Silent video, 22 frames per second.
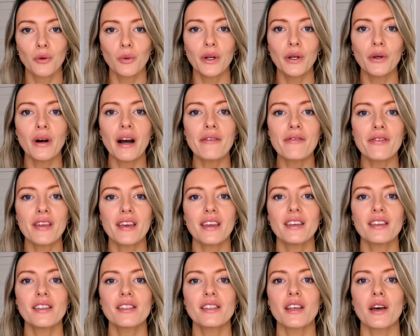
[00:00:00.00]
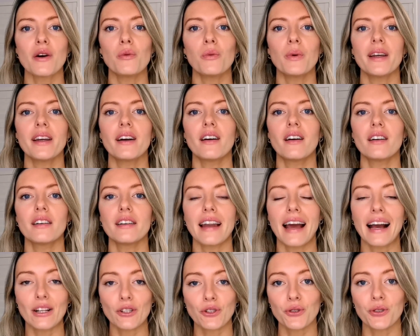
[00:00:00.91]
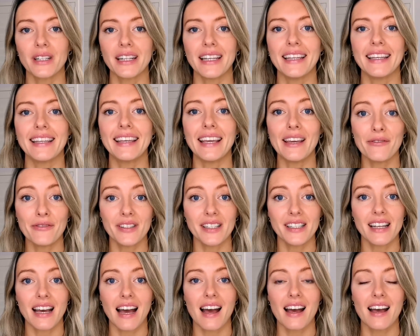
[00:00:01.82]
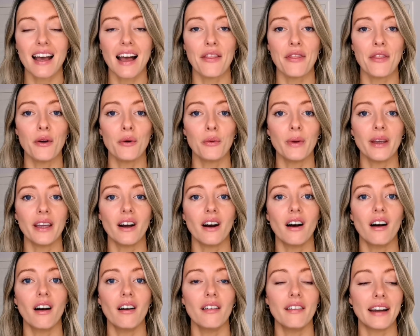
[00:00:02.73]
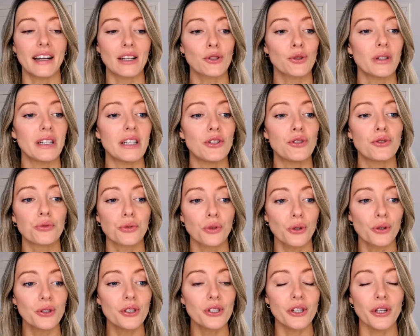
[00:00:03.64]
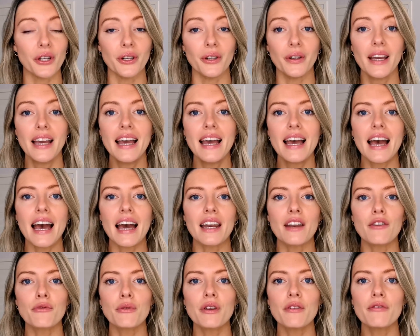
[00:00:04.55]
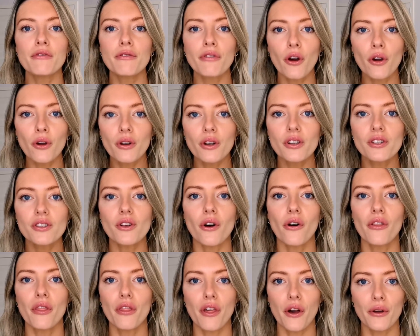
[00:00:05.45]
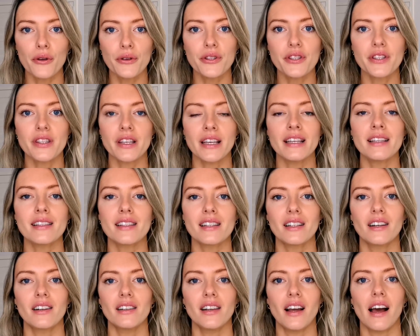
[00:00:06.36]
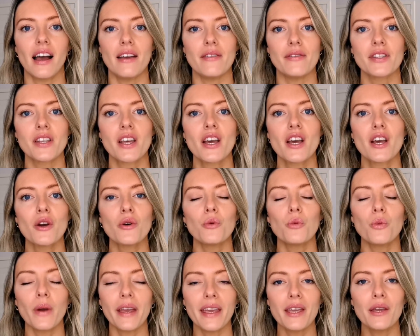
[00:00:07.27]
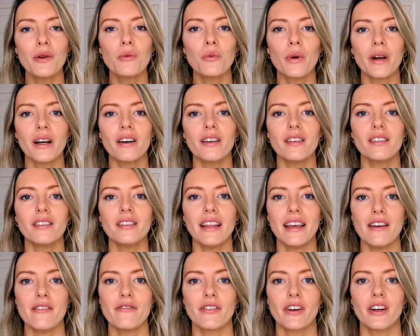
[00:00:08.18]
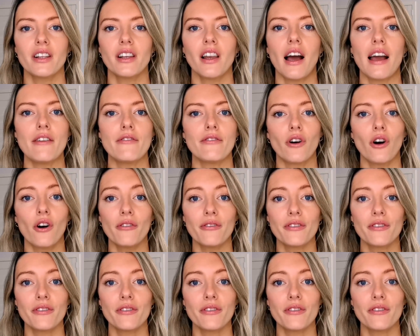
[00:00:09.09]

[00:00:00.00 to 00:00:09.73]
We all have things that we are naturally gifted at and that we are naturally drawn to, and if we focus on those things in our lives, we will live a life